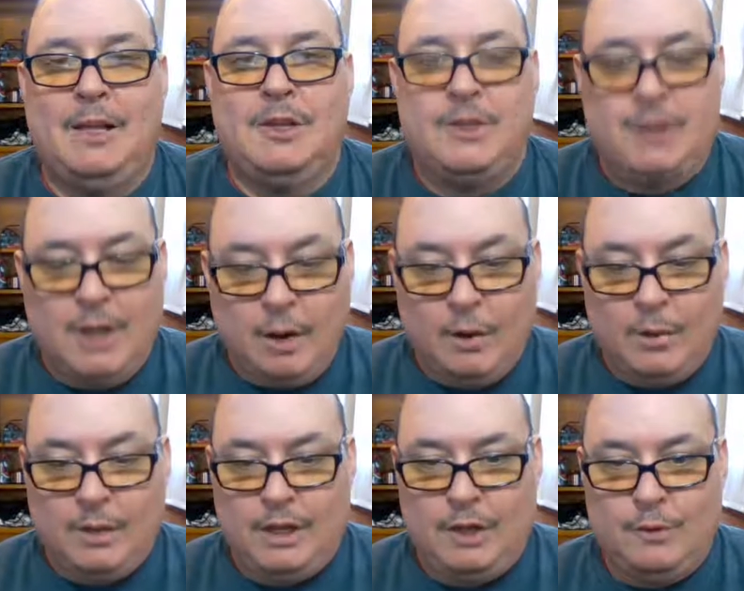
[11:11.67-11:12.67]

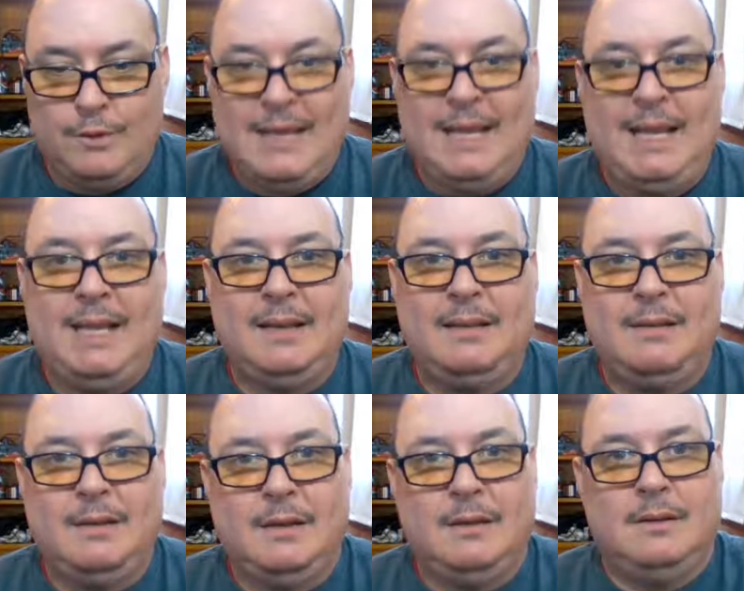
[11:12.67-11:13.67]
So you need
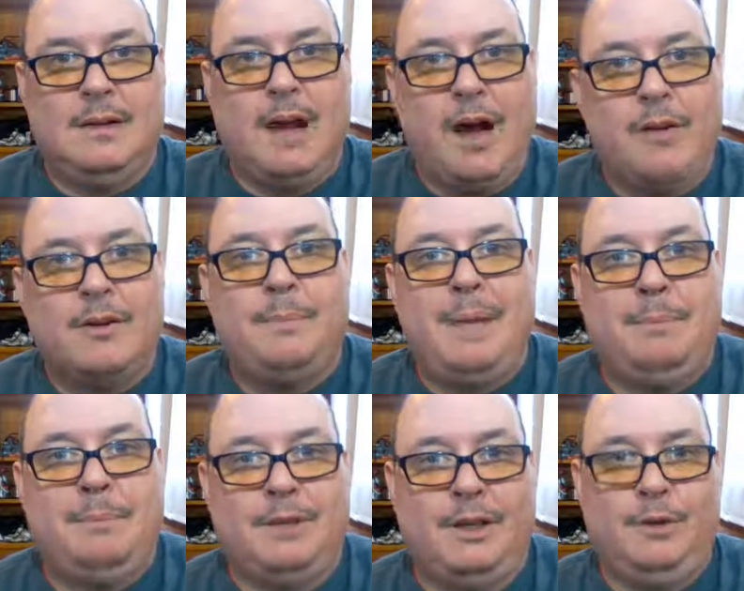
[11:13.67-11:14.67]
other
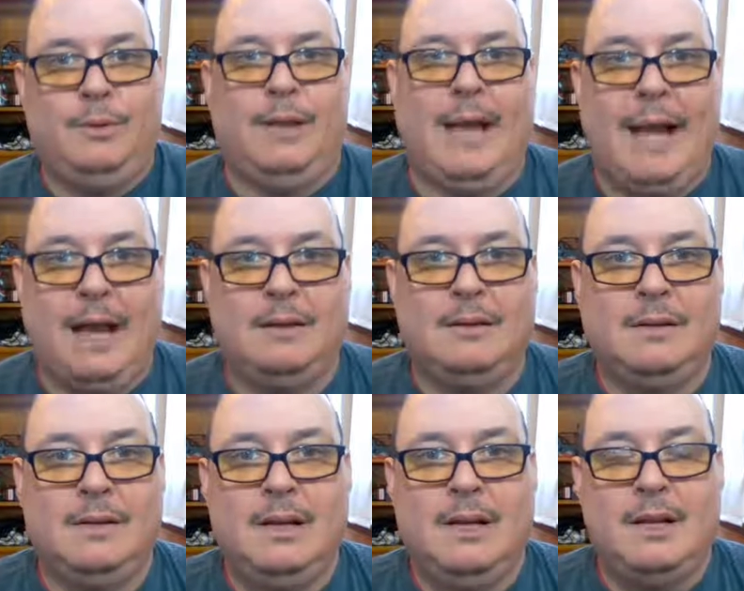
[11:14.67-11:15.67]
people to do that.
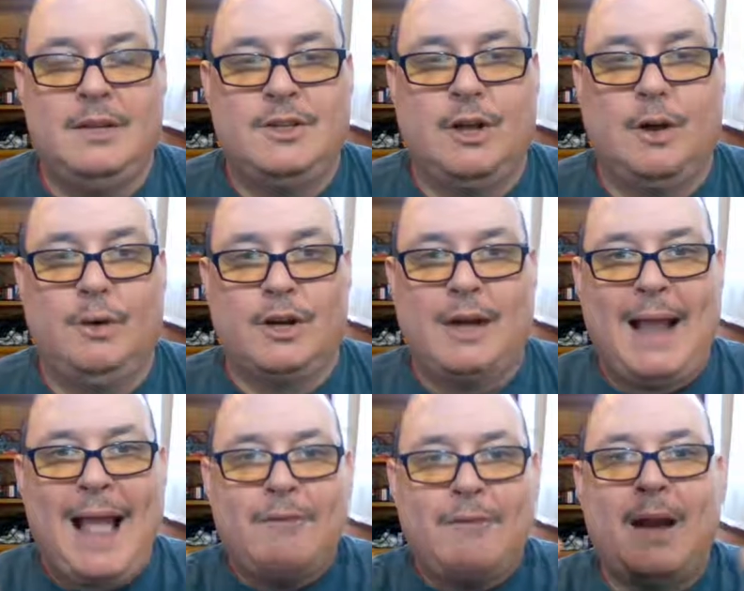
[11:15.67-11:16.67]
So you're going to
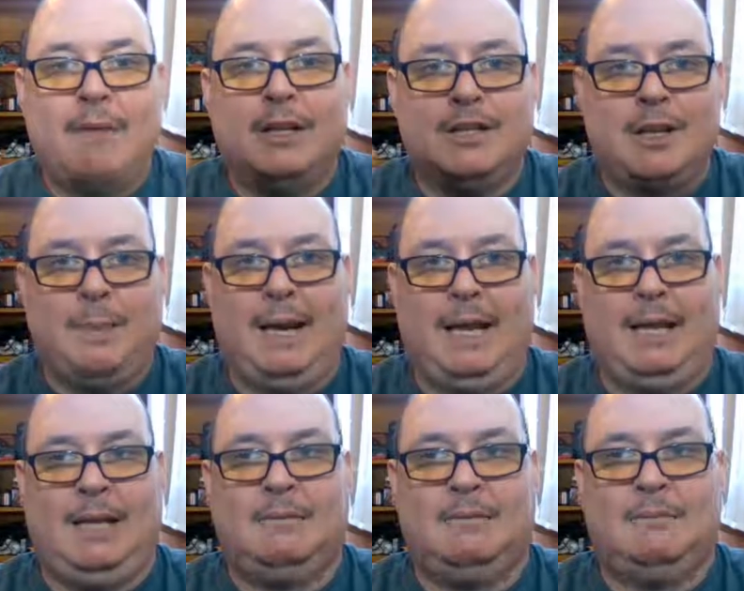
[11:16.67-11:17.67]
have a governance
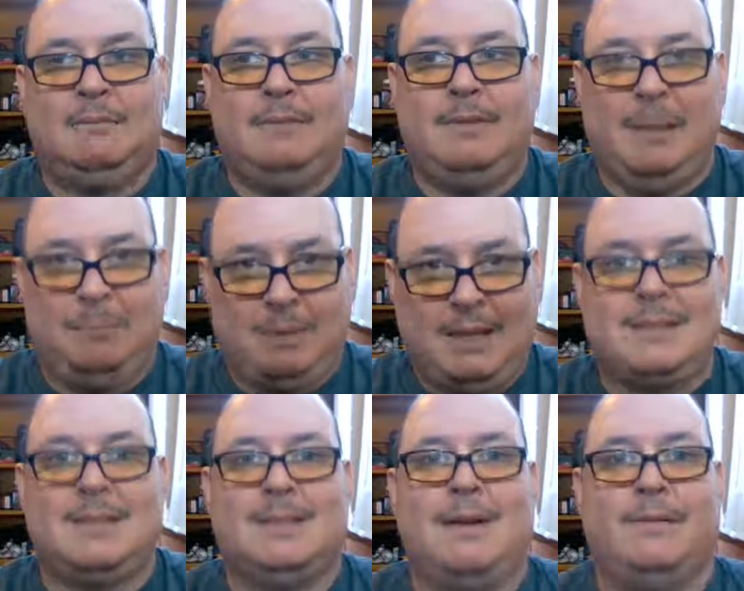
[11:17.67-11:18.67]
committee that
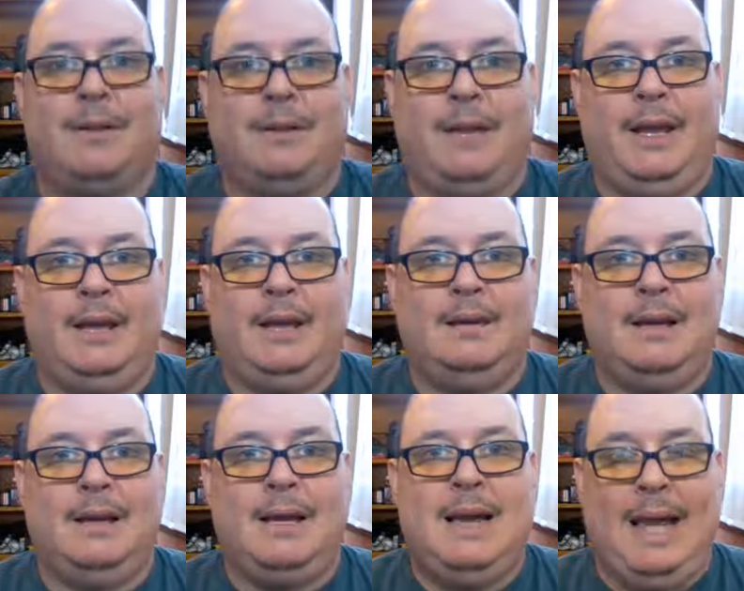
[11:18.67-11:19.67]
blesses everything,
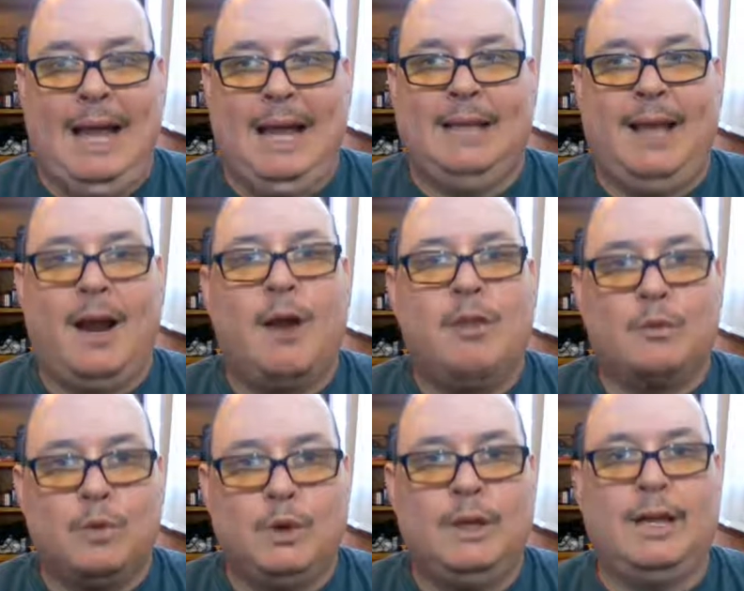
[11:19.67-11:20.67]
and they are the
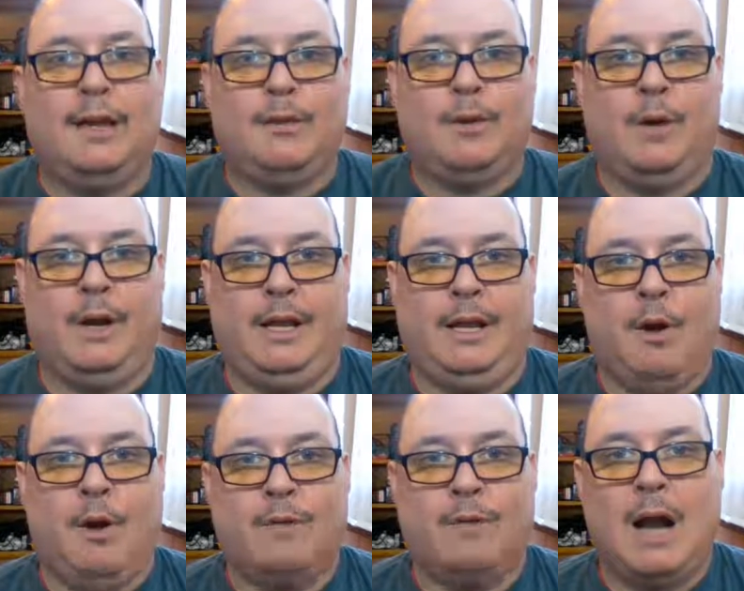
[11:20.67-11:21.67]
ruling authority
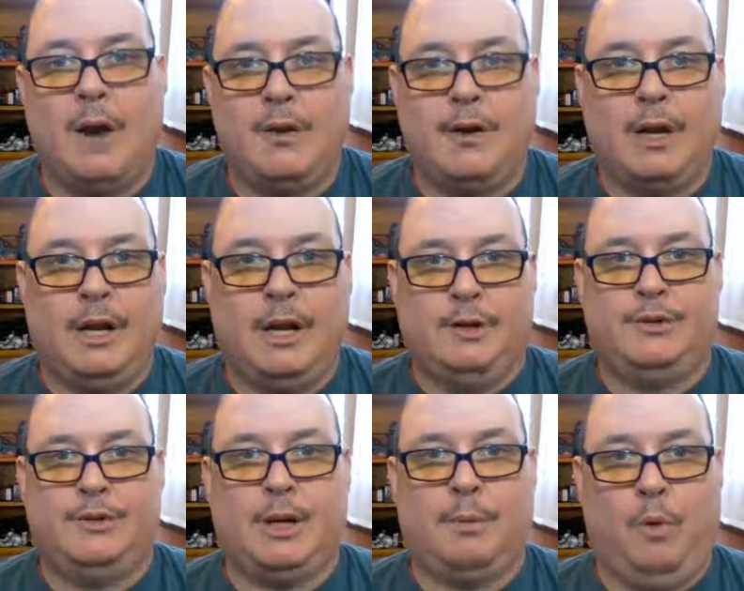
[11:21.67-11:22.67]
over how you're going to do
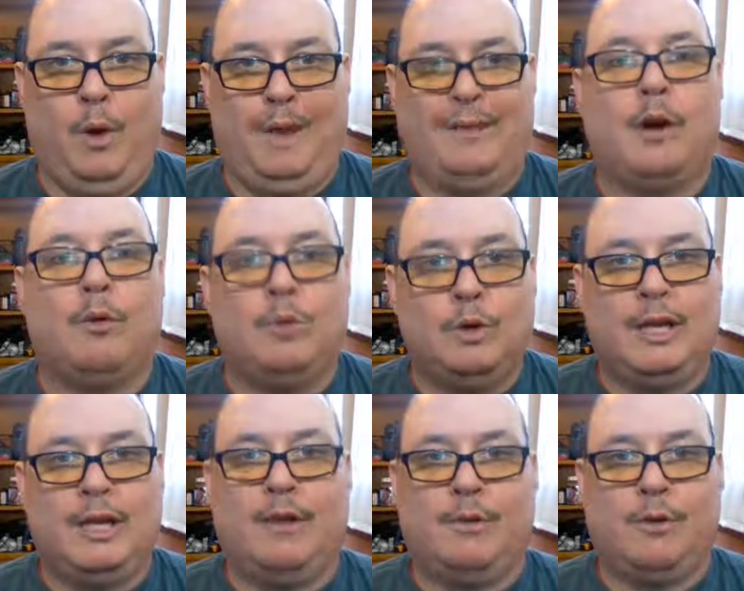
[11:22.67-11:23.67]
SharePoint. They're a
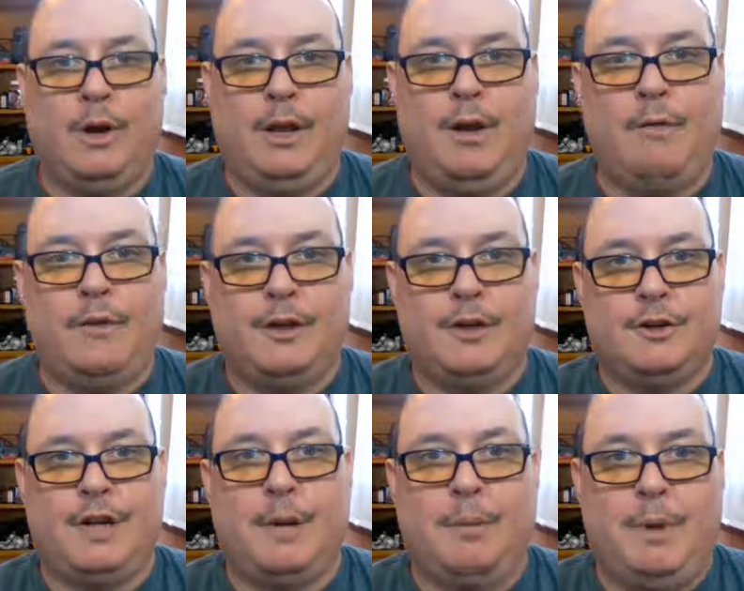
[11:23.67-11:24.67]
ruling authority over your
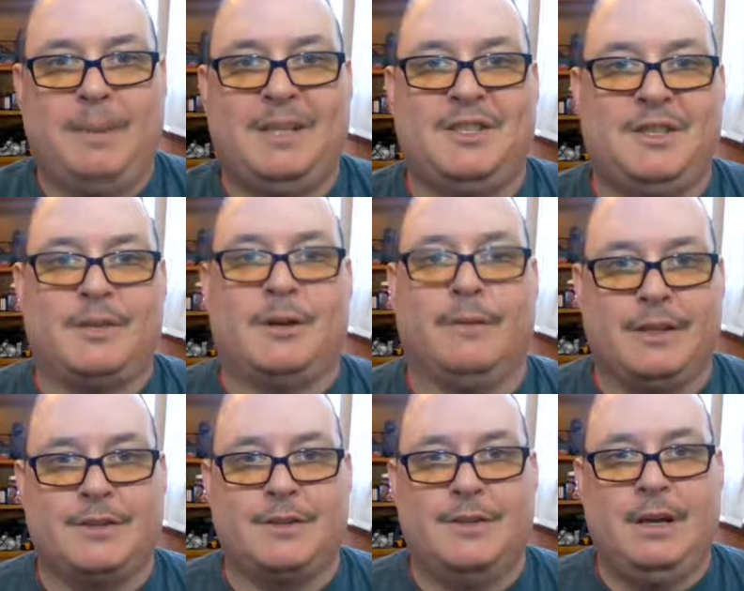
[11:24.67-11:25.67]
SharePoint business
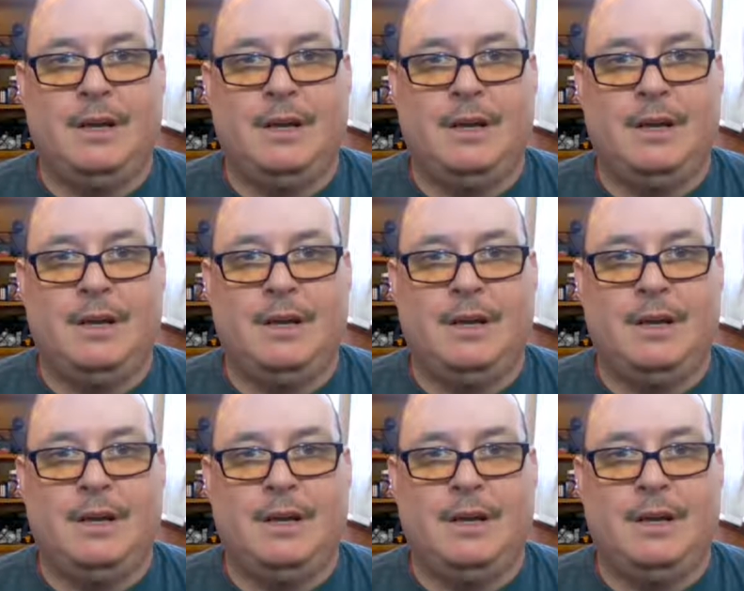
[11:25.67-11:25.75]
service.